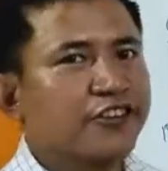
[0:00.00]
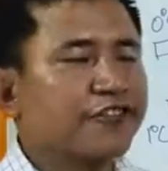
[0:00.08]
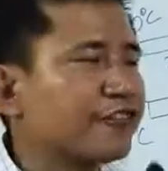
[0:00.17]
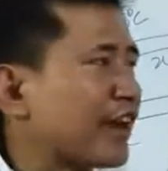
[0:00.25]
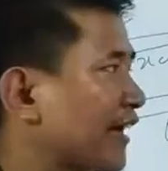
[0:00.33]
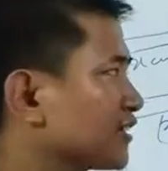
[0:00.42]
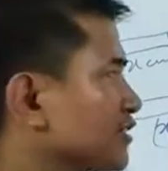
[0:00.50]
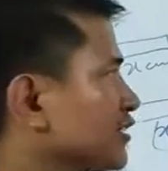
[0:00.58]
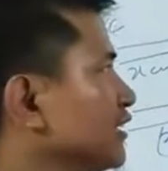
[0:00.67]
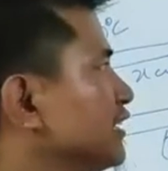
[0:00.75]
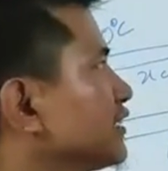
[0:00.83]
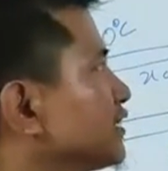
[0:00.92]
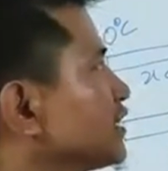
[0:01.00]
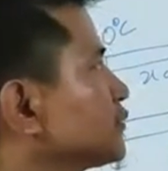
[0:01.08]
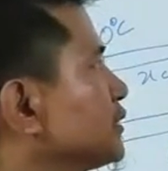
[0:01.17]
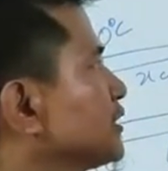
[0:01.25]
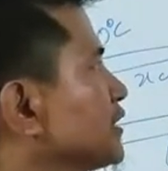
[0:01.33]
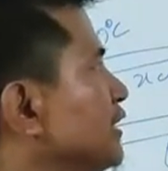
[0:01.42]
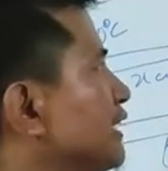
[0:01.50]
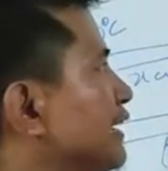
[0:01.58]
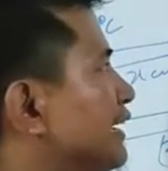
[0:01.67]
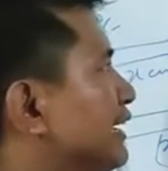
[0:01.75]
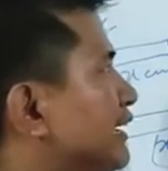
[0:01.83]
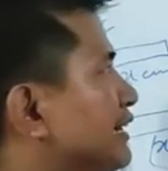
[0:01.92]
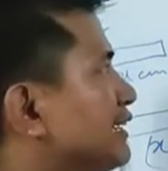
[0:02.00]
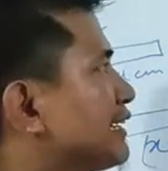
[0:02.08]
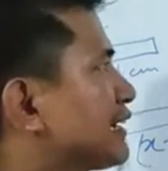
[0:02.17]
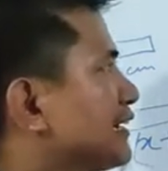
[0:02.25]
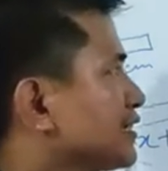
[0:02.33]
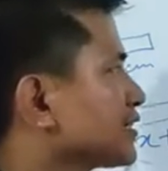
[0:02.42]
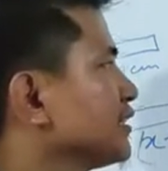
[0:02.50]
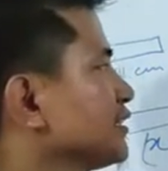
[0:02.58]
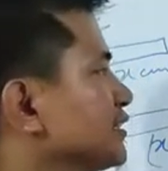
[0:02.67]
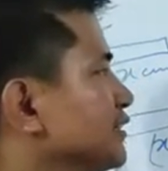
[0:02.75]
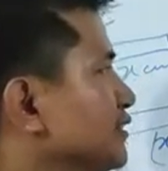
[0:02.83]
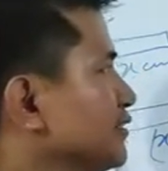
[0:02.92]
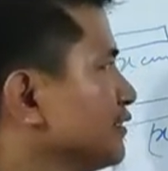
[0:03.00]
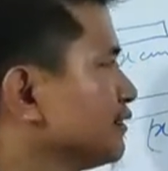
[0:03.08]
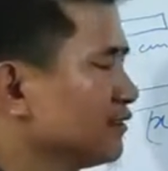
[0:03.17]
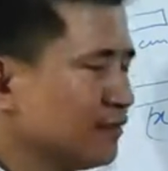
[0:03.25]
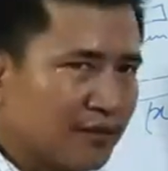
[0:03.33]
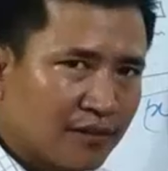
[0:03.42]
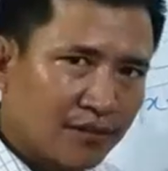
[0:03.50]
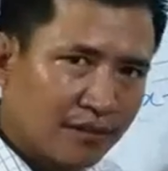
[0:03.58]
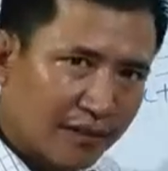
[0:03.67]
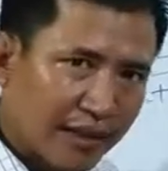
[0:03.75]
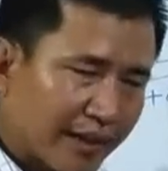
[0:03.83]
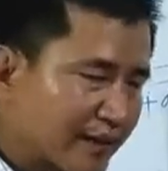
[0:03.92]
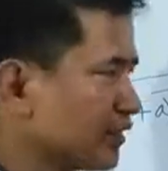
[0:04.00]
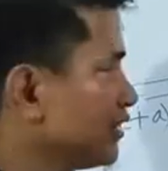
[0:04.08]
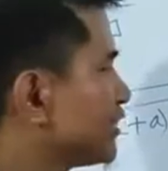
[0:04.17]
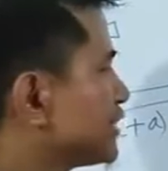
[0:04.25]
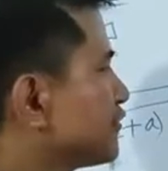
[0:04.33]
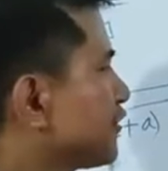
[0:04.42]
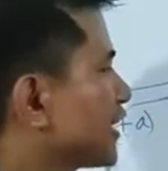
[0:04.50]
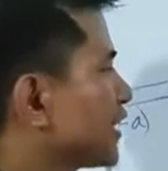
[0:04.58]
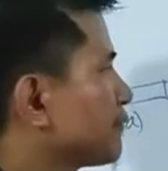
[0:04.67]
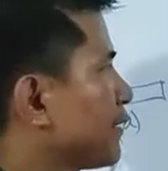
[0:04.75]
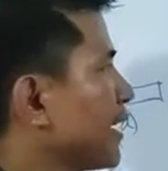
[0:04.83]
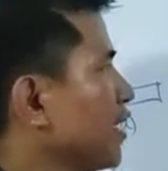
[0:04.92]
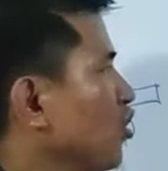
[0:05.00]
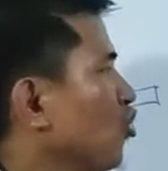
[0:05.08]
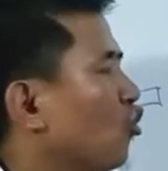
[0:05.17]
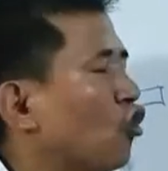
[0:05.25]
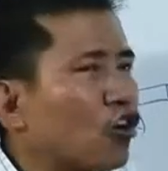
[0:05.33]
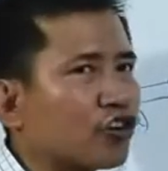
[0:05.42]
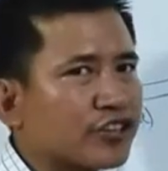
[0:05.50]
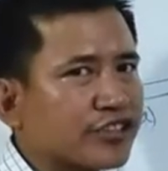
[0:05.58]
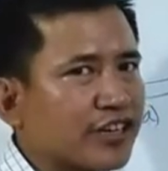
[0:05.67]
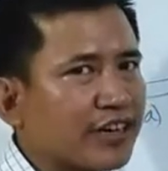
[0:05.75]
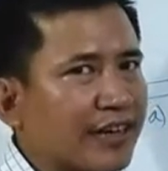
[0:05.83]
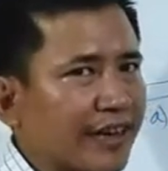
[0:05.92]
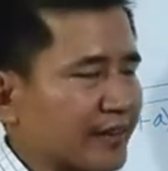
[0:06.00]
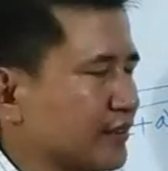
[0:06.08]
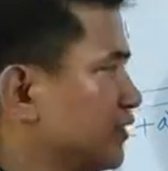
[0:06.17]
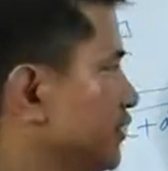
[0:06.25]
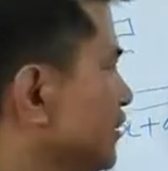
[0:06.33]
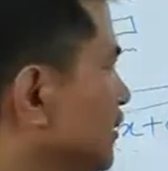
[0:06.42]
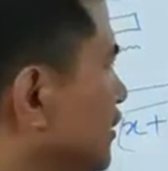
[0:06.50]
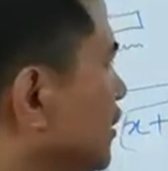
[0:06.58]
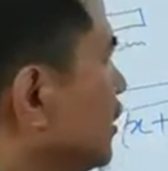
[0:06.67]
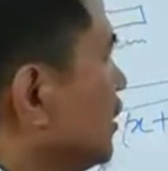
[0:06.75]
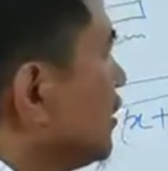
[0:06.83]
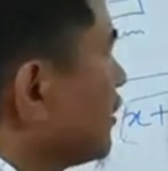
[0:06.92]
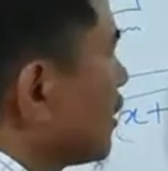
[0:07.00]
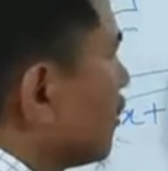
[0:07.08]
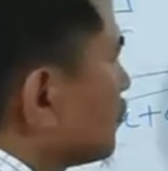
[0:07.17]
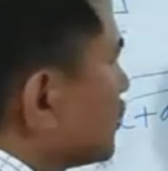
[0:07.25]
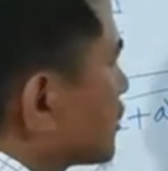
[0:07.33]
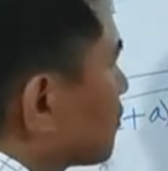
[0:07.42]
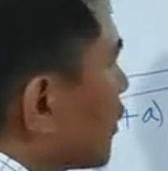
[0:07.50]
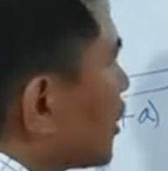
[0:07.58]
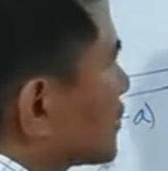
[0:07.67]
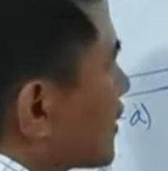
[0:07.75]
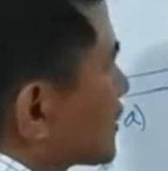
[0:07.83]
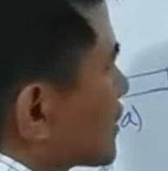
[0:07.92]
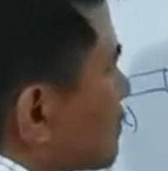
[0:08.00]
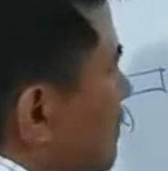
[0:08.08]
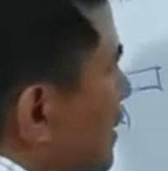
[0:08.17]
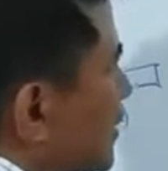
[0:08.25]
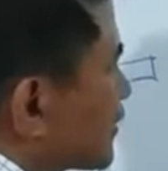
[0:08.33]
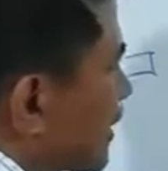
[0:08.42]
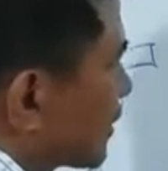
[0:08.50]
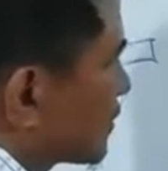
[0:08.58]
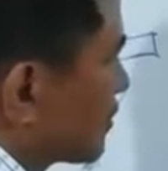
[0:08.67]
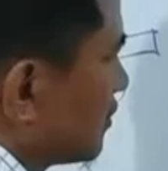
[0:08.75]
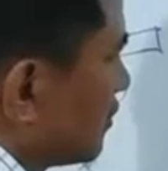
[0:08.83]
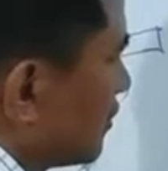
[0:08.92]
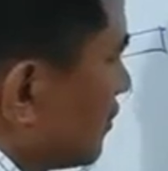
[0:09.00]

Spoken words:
Fractional increase means increased length divided by original length. Now this plus x and minus x